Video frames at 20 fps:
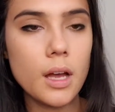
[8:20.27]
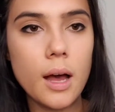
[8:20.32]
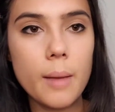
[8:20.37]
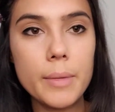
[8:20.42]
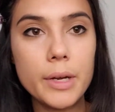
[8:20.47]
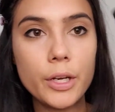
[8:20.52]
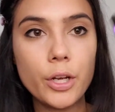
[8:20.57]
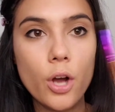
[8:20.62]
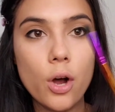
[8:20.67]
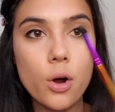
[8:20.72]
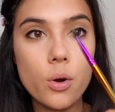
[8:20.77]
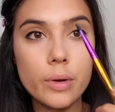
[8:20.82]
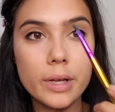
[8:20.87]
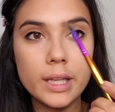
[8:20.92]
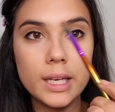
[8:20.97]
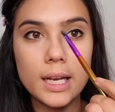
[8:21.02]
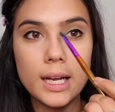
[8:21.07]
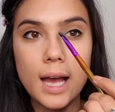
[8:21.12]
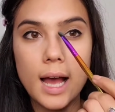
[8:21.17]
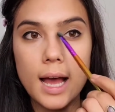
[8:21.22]
I'm going to go
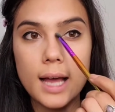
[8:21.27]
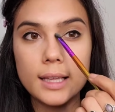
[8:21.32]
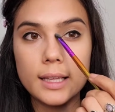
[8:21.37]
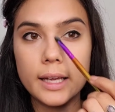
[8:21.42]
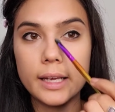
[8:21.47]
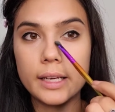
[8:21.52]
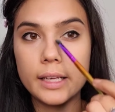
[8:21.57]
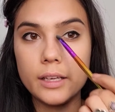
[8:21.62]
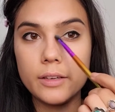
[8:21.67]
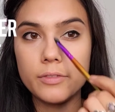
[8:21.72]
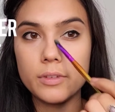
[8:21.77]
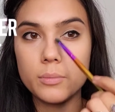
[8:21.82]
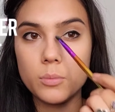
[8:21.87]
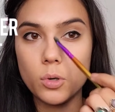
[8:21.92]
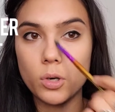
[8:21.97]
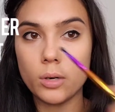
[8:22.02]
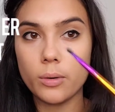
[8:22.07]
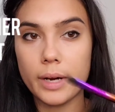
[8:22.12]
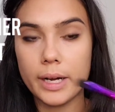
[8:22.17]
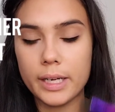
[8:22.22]
in and highlight even
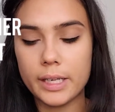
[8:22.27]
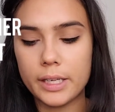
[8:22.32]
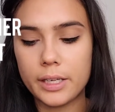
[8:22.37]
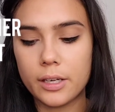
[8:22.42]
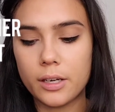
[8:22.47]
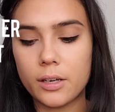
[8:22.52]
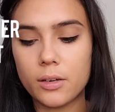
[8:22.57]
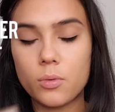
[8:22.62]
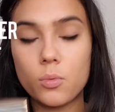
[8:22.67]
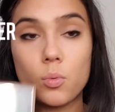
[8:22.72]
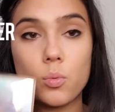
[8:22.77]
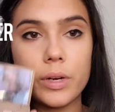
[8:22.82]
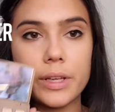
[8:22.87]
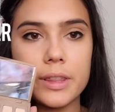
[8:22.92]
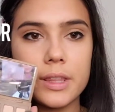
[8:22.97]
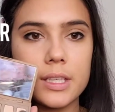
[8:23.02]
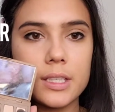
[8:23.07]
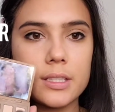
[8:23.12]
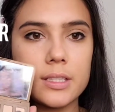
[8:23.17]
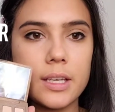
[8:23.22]
more right here
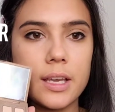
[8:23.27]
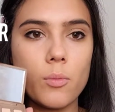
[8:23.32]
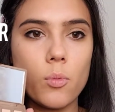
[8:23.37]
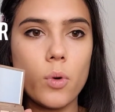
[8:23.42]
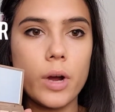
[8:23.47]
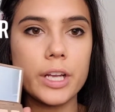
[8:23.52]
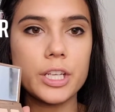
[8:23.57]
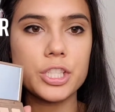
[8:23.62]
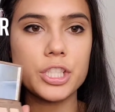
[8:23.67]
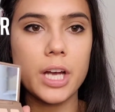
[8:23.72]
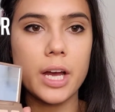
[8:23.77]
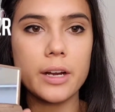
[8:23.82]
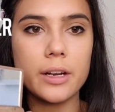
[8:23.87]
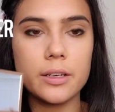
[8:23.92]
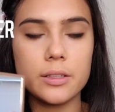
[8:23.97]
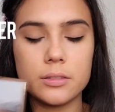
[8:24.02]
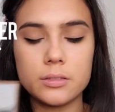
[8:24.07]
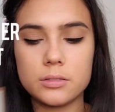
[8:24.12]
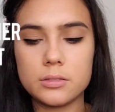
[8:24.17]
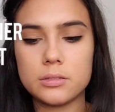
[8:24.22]
with the same white
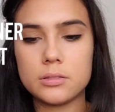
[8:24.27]
shadow.